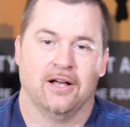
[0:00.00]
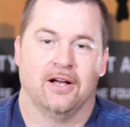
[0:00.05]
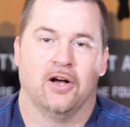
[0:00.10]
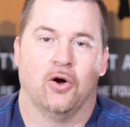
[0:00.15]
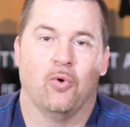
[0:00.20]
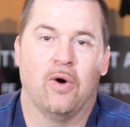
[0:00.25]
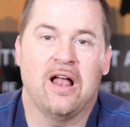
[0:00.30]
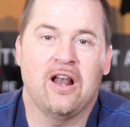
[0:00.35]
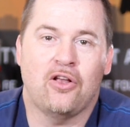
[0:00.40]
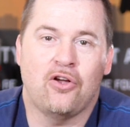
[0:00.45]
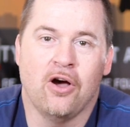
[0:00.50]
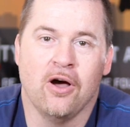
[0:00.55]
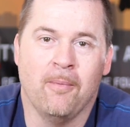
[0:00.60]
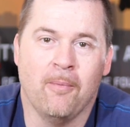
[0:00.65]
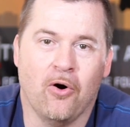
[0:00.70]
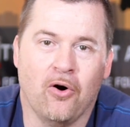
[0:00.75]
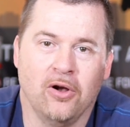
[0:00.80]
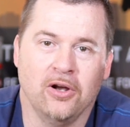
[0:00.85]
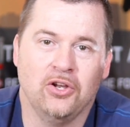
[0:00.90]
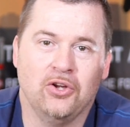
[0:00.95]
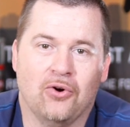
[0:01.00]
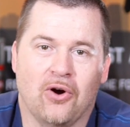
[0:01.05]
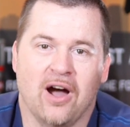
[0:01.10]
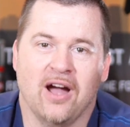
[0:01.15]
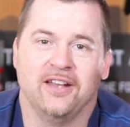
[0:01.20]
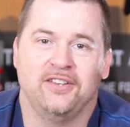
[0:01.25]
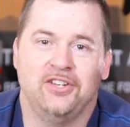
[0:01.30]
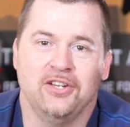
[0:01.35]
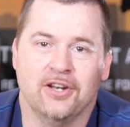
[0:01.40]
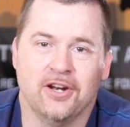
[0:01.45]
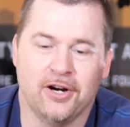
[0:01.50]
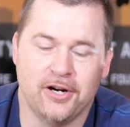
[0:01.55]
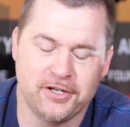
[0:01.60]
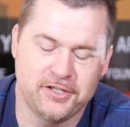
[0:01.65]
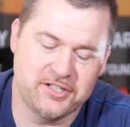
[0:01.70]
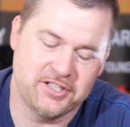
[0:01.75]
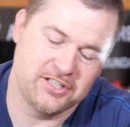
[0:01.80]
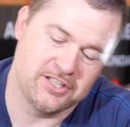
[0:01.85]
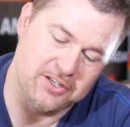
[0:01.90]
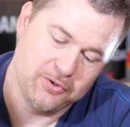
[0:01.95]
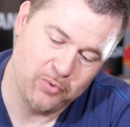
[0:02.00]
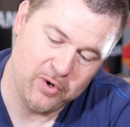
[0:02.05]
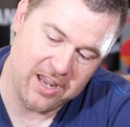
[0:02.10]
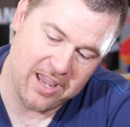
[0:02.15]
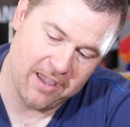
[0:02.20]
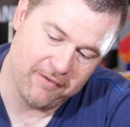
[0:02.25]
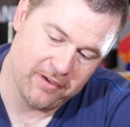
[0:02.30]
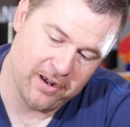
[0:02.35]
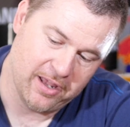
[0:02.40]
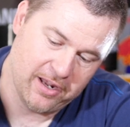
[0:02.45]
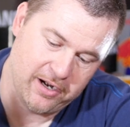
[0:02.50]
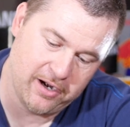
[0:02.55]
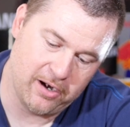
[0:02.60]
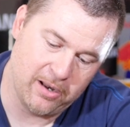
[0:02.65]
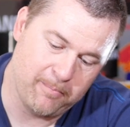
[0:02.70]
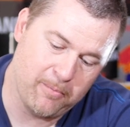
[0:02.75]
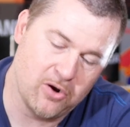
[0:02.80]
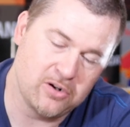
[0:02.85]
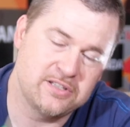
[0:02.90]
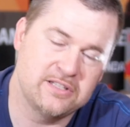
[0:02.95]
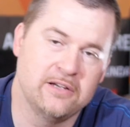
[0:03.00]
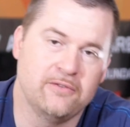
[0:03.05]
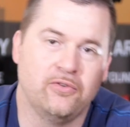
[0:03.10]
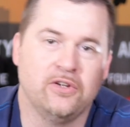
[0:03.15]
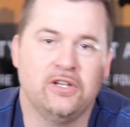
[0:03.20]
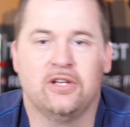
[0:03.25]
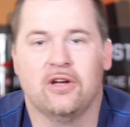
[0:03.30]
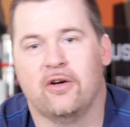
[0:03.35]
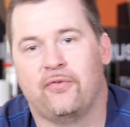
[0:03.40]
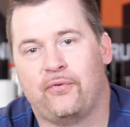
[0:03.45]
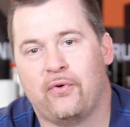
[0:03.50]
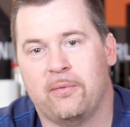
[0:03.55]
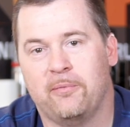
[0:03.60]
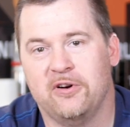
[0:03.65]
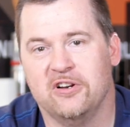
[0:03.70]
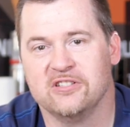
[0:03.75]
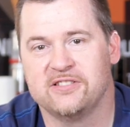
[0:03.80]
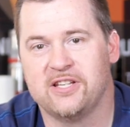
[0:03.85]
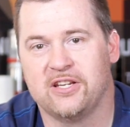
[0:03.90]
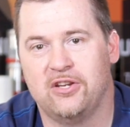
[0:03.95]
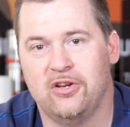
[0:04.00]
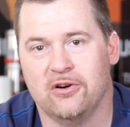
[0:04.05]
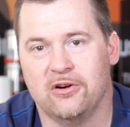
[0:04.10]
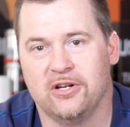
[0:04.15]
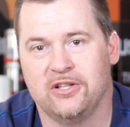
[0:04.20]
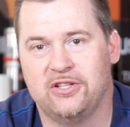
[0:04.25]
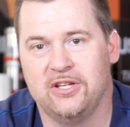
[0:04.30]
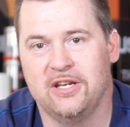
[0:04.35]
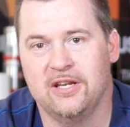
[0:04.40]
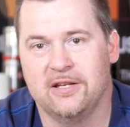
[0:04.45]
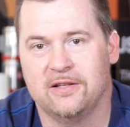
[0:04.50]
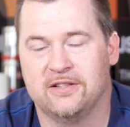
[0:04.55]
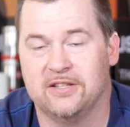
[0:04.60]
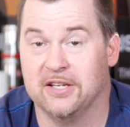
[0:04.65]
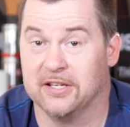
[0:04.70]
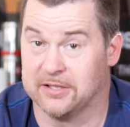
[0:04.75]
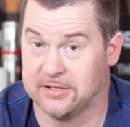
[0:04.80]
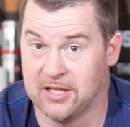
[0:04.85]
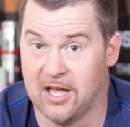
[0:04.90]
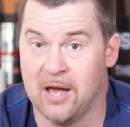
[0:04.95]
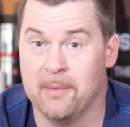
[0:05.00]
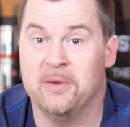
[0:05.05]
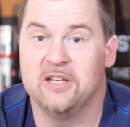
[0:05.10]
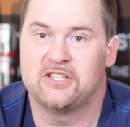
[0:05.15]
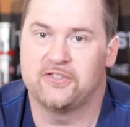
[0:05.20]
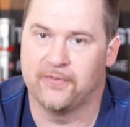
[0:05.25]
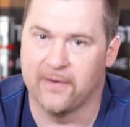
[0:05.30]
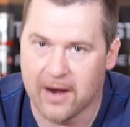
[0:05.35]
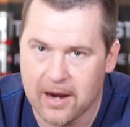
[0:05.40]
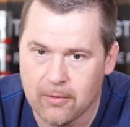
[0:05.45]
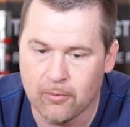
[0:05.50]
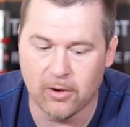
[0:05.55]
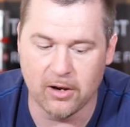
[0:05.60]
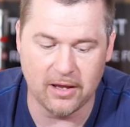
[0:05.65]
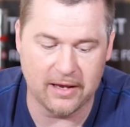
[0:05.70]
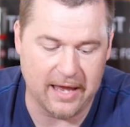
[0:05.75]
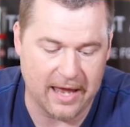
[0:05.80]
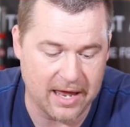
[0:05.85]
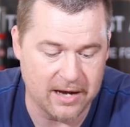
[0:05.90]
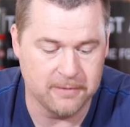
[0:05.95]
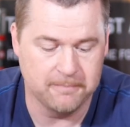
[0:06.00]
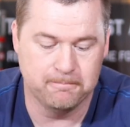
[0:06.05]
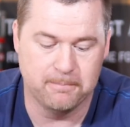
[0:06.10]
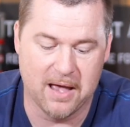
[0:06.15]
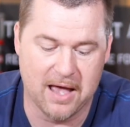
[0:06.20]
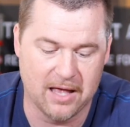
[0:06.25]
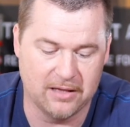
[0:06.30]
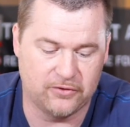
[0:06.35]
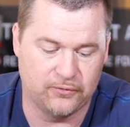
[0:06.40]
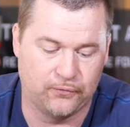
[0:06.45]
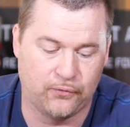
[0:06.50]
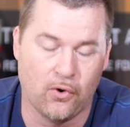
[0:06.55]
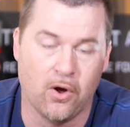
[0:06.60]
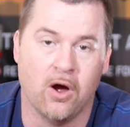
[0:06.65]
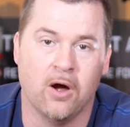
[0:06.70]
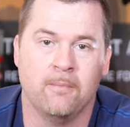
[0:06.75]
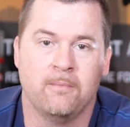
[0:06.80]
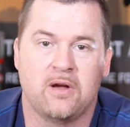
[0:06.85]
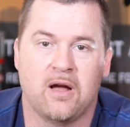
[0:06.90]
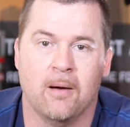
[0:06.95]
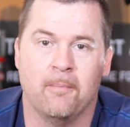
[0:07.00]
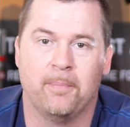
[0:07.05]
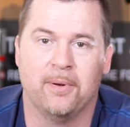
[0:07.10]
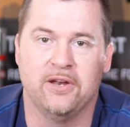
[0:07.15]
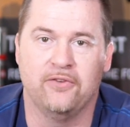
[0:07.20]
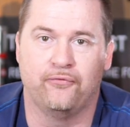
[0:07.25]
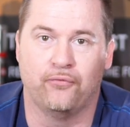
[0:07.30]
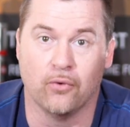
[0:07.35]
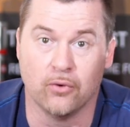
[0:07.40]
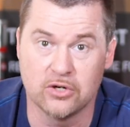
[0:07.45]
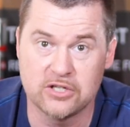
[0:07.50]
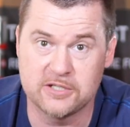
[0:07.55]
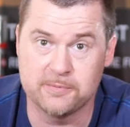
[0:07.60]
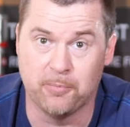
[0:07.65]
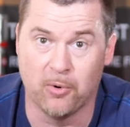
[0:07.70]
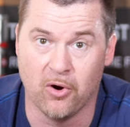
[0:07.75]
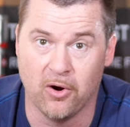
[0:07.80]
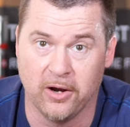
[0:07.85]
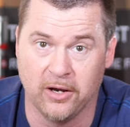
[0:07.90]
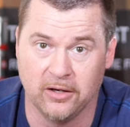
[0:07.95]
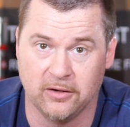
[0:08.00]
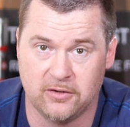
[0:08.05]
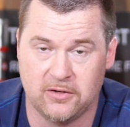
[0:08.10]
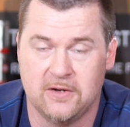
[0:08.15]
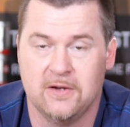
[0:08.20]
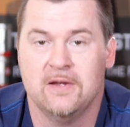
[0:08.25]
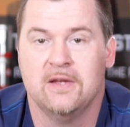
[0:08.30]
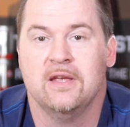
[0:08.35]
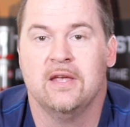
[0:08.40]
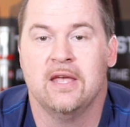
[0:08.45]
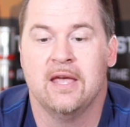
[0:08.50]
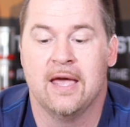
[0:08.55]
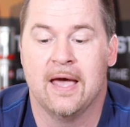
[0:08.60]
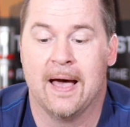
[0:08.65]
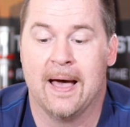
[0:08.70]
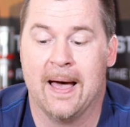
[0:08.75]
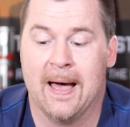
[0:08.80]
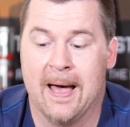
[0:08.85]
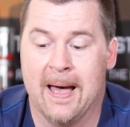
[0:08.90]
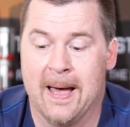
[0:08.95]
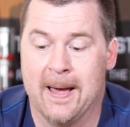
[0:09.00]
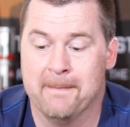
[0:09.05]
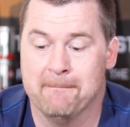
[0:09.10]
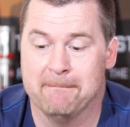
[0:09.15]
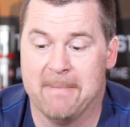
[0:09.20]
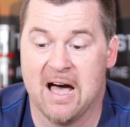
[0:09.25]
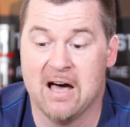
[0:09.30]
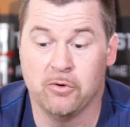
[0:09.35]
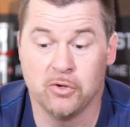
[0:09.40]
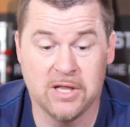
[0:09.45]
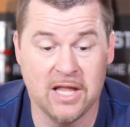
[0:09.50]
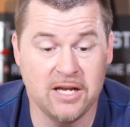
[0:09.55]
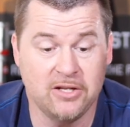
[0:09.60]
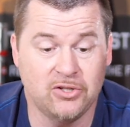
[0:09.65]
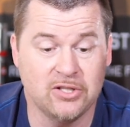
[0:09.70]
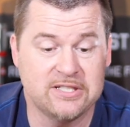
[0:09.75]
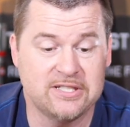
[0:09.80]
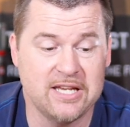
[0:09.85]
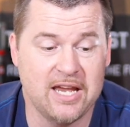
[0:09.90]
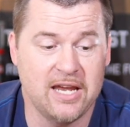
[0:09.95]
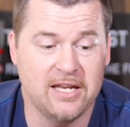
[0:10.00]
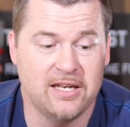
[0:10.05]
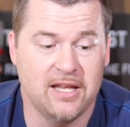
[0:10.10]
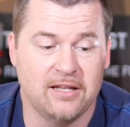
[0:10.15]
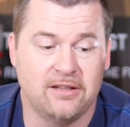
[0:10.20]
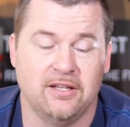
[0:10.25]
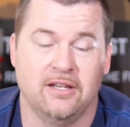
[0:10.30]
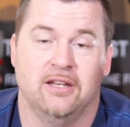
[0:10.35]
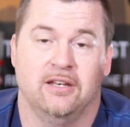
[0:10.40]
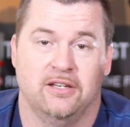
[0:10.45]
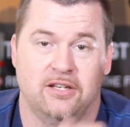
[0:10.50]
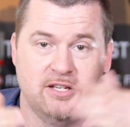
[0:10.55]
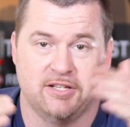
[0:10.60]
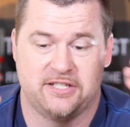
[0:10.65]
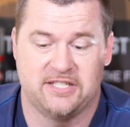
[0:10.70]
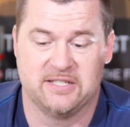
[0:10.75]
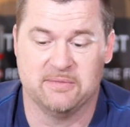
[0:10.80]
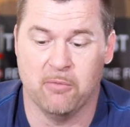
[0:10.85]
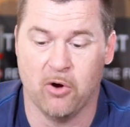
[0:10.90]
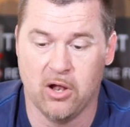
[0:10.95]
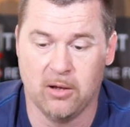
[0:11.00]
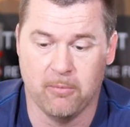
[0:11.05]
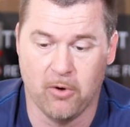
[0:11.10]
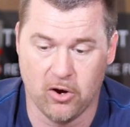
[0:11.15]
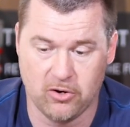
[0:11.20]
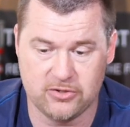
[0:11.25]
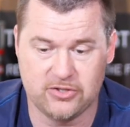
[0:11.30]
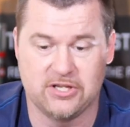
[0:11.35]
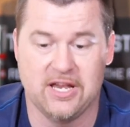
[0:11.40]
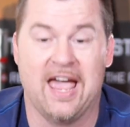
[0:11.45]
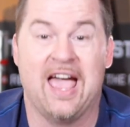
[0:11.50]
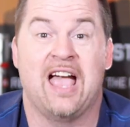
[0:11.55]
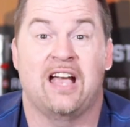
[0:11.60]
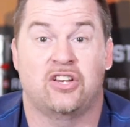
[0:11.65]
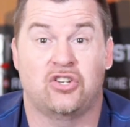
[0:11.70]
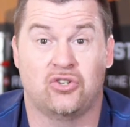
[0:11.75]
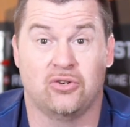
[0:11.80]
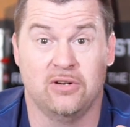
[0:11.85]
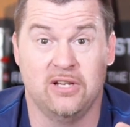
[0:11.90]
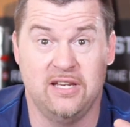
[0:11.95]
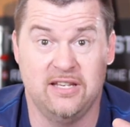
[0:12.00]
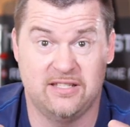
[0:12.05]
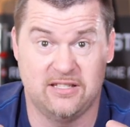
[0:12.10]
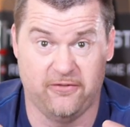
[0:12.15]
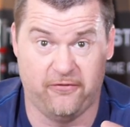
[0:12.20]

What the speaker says: Welcome all you IT nerds. We have another unboxing video from Real Security. This time it's firewall again, but from company Forcepoint. I would like to say that in this small box, actually it's a